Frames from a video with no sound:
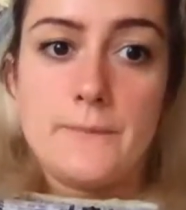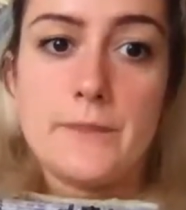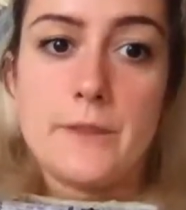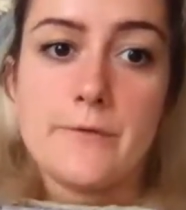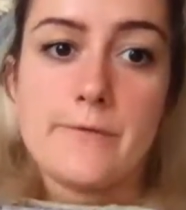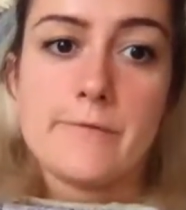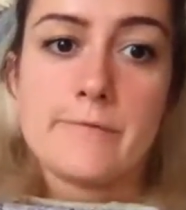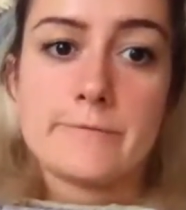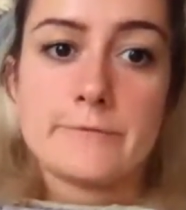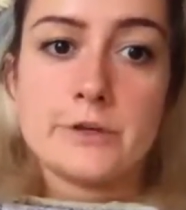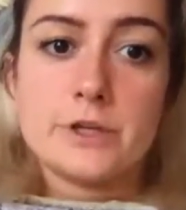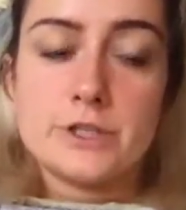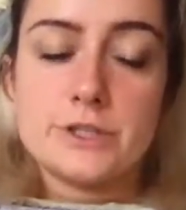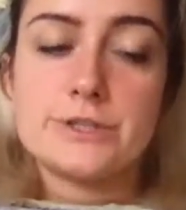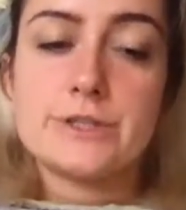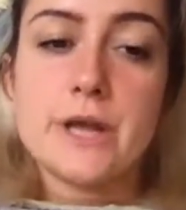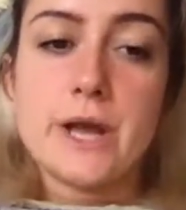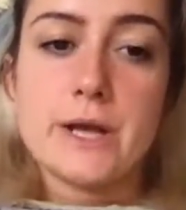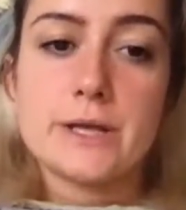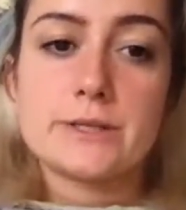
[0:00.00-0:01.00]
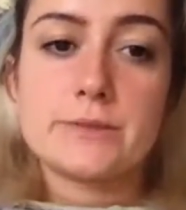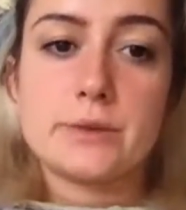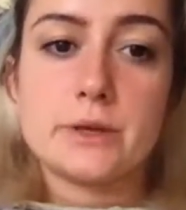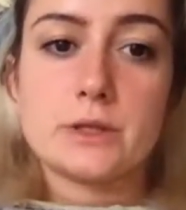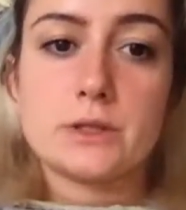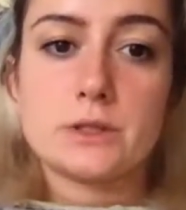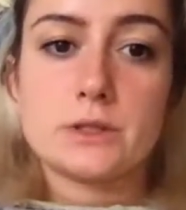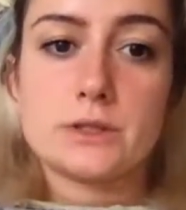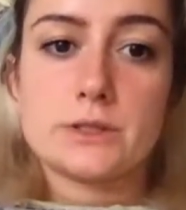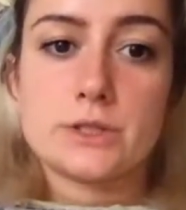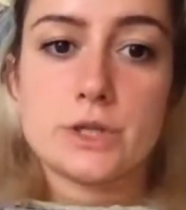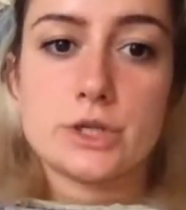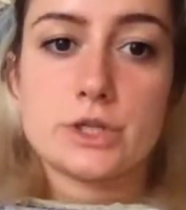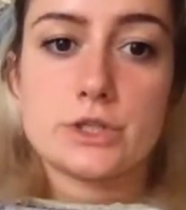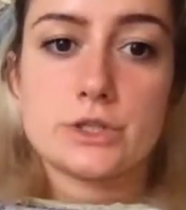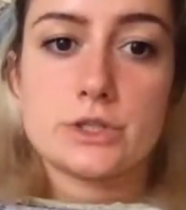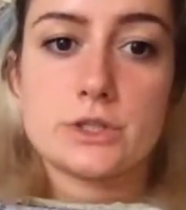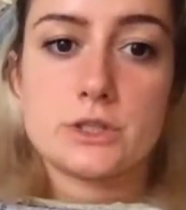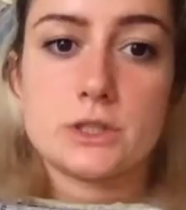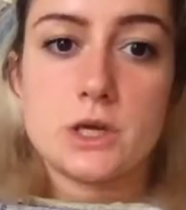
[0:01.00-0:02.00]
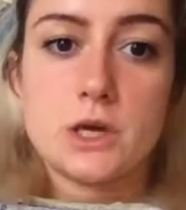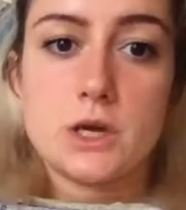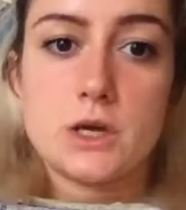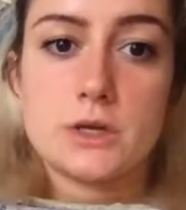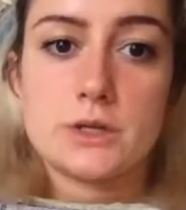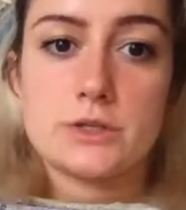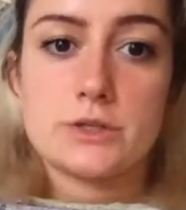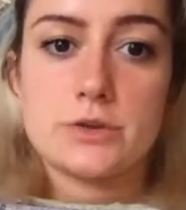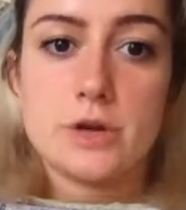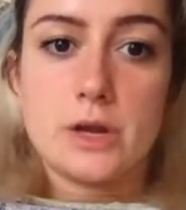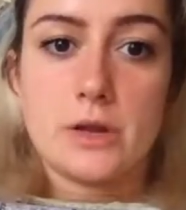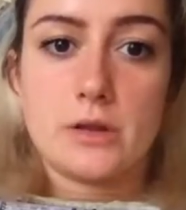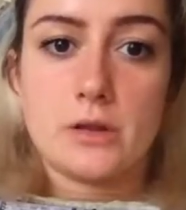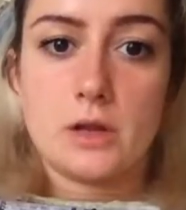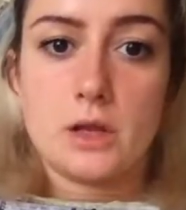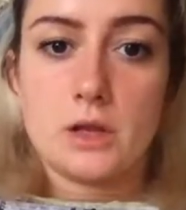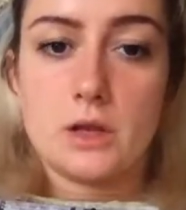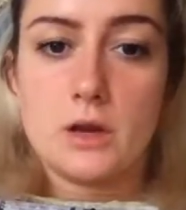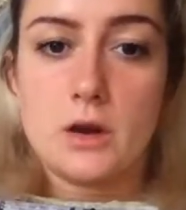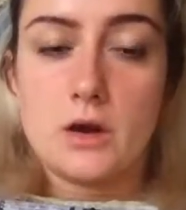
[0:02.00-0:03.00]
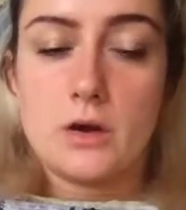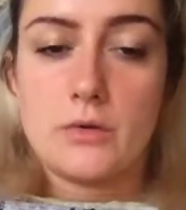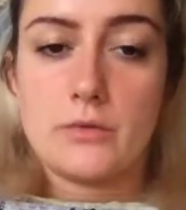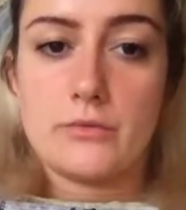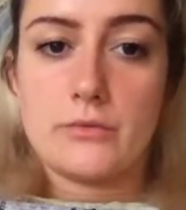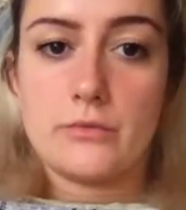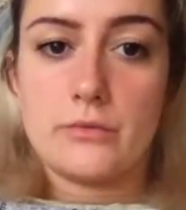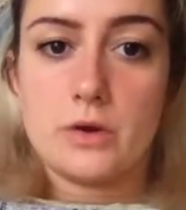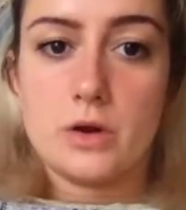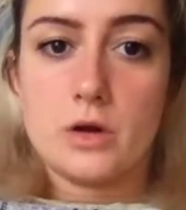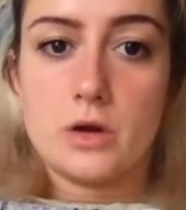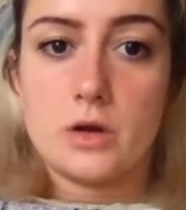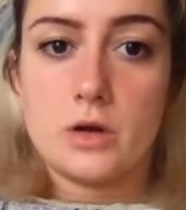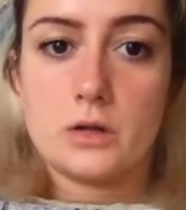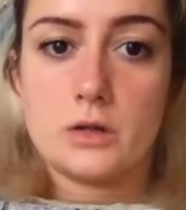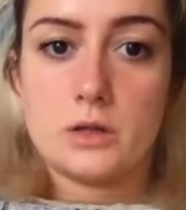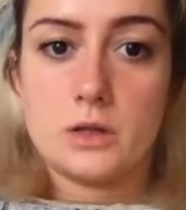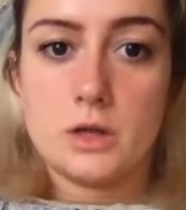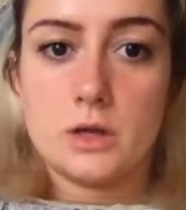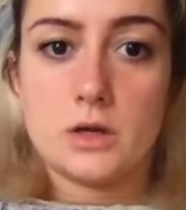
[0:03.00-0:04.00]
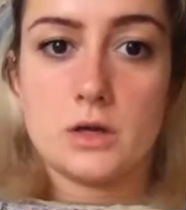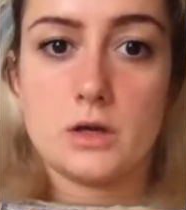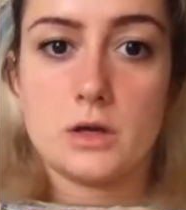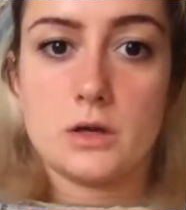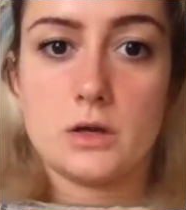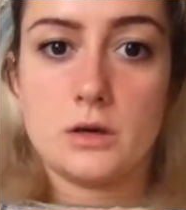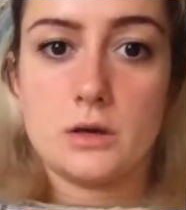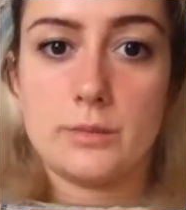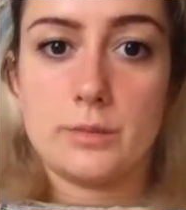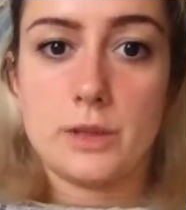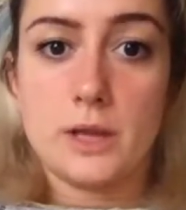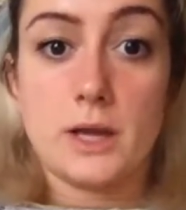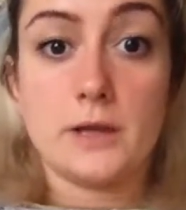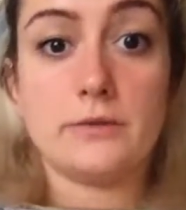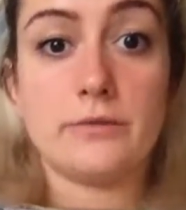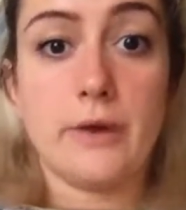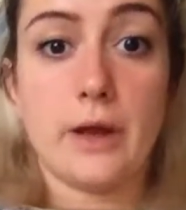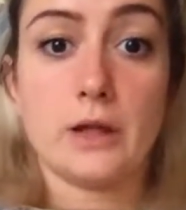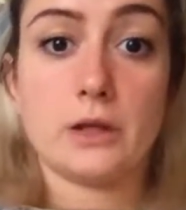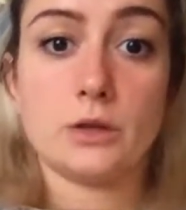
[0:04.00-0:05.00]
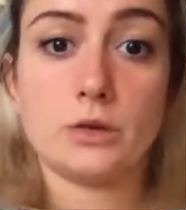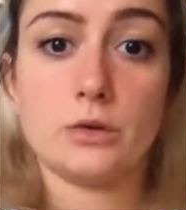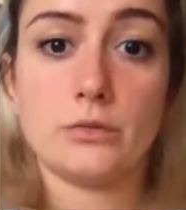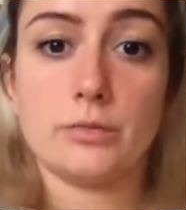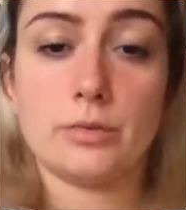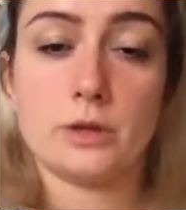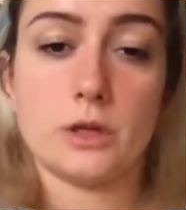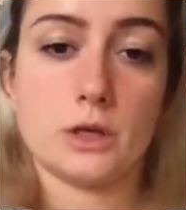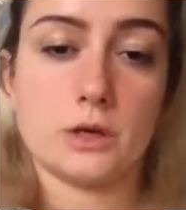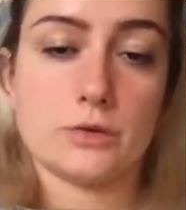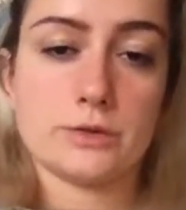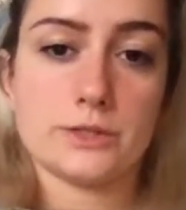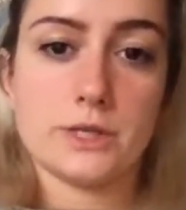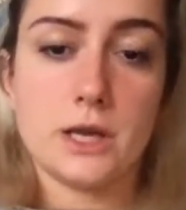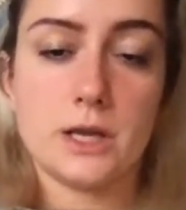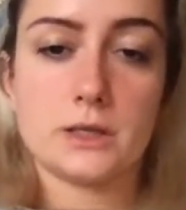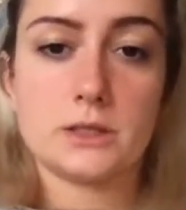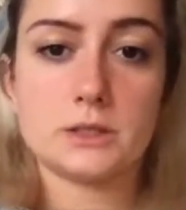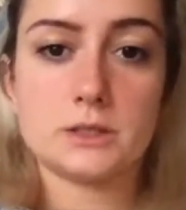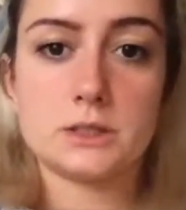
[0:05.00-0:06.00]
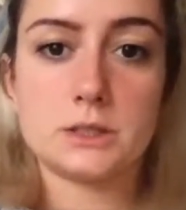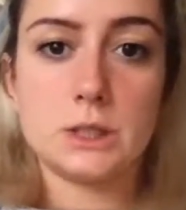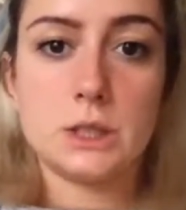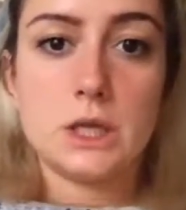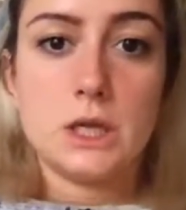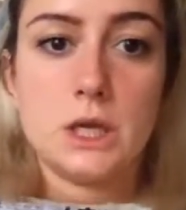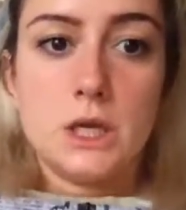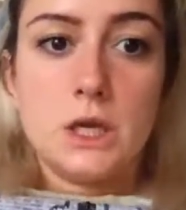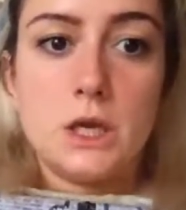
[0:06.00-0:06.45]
The first aspect concerns the strengthening of the applied value of political science.